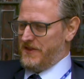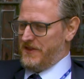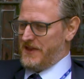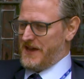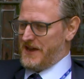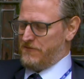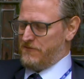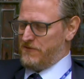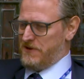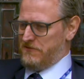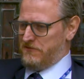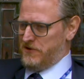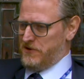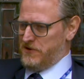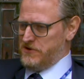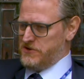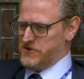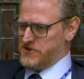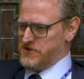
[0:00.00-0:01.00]
that
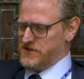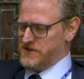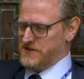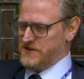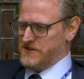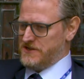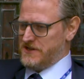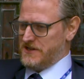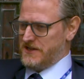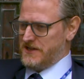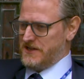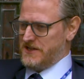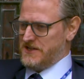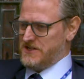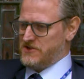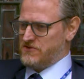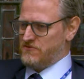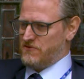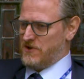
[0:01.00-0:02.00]
revolution
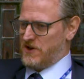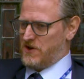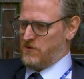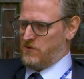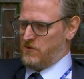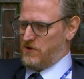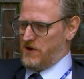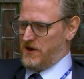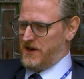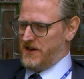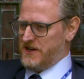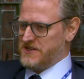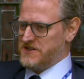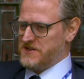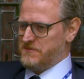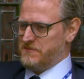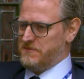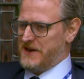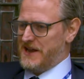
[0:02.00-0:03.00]
is required
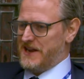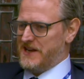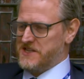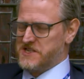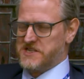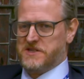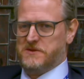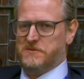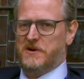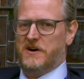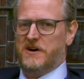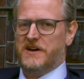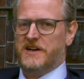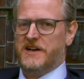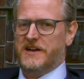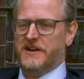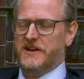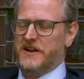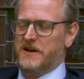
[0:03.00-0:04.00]
to balance the
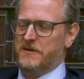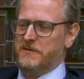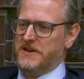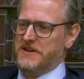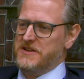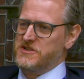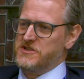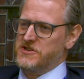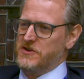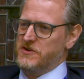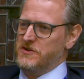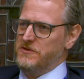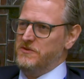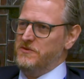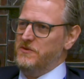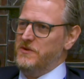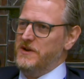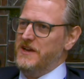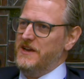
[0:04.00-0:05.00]
market. I mean, so
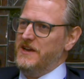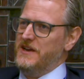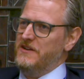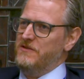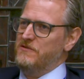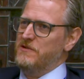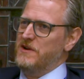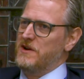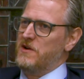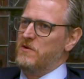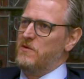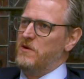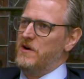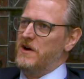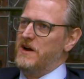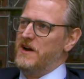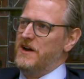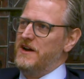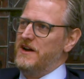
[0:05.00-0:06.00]
we
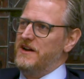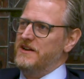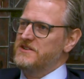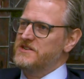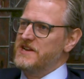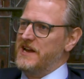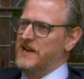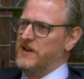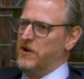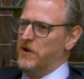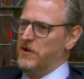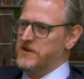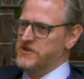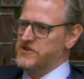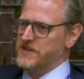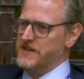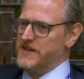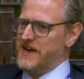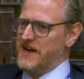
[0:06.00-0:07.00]
require
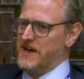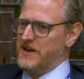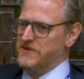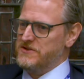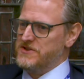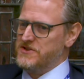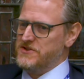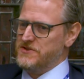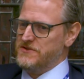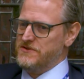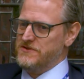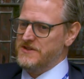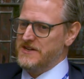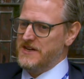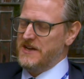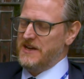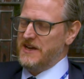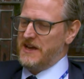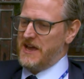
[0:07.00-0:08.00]
technology now to
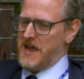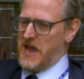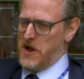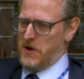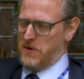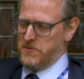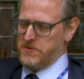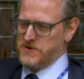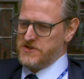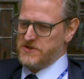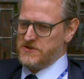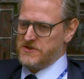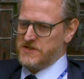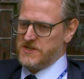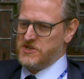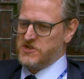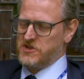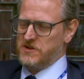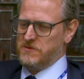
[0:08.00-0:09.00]
help to
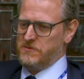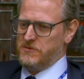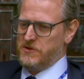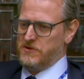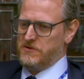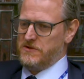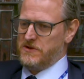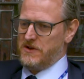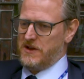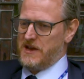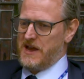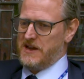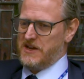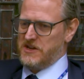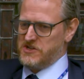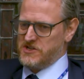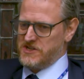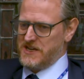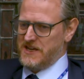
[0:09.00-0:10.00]
distribute
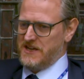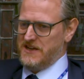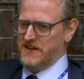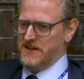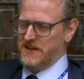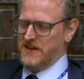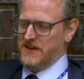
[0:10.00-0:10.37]
energy